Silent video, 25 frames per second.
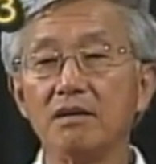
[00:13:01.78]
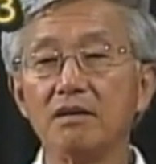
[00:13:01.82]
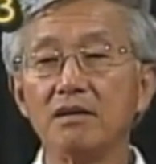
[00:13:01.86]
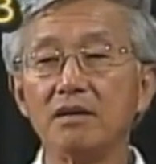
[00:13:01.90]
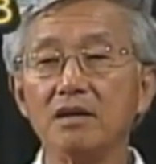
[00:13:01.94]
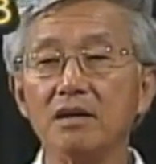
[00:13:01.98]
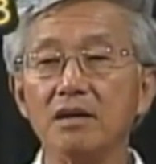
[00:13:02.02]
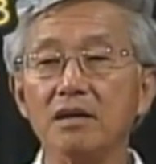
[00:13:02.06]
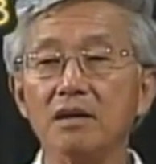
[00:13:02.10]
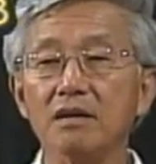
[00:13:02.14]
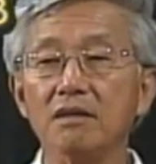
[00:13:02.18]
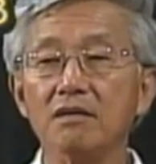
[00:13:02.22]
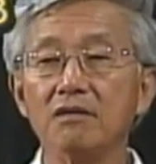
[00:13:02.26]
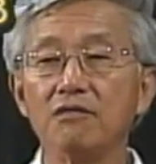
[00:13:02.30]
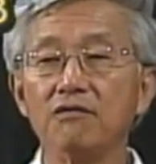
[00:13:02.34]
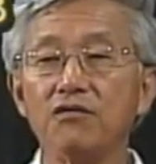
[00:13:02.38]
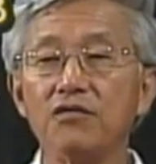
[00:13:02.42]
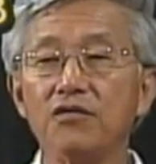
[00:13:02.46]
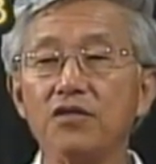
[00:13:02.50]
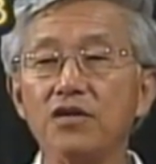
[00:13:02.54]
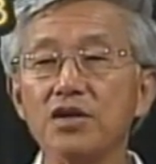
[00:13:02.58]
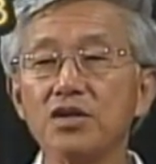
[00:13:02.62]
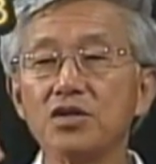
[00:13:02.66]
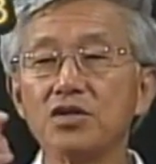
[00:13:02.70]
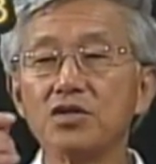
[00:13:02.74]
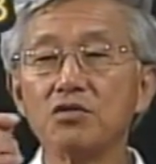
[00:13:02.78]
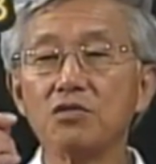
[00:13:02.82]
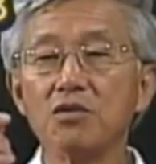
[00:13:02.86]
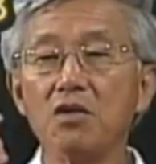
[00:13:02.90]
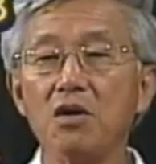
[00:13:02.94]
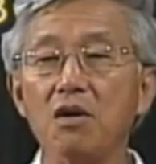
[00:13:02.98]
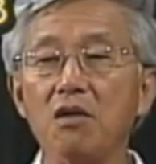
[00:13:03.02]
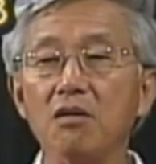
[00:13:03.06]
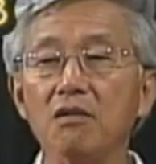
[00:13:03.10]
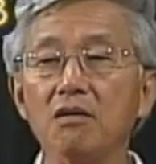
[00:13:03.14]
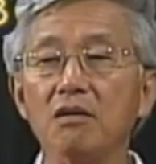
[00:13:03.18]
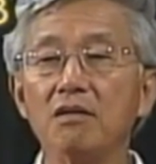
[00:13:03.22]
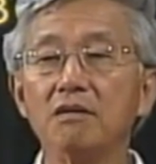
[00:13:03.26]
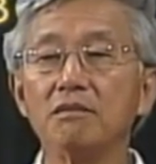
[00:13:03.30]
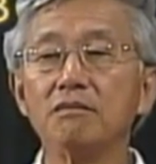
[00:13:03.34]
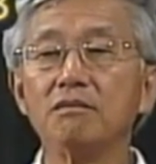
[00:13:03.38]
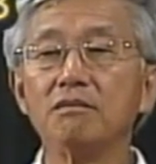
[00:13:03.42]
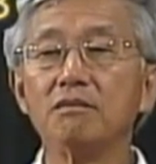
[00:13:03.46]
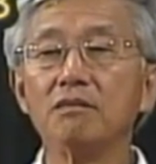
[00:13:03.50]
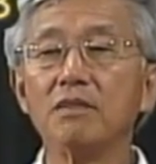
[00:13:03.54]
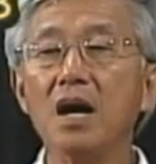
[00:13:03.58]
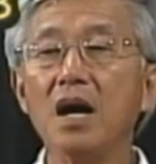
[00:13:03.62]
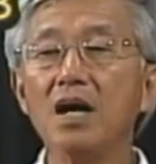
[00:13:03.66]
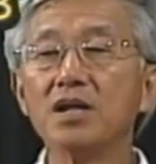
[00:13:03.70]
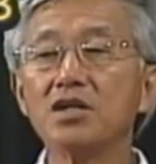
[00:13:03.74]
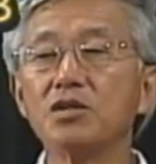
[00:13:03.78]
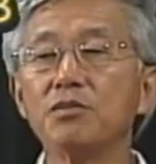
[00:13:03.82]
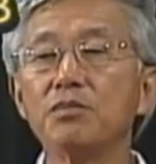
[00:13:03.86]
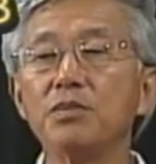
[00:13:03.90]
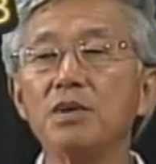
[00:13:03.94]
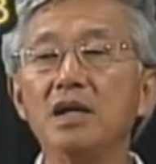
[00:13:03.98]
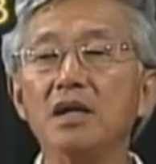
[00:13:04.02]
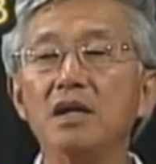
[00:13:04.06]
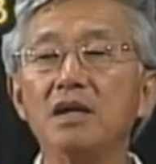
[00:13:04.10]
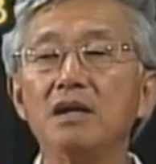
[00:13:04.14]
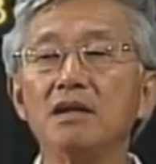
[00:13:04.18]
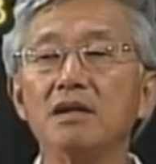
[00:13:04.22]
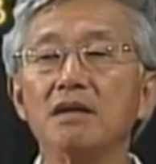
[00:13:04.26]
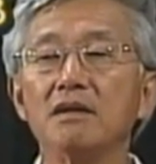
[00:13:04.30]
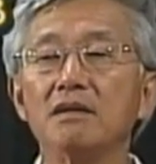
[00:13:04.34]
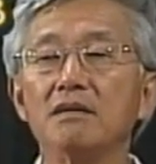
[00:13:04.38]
the first row must be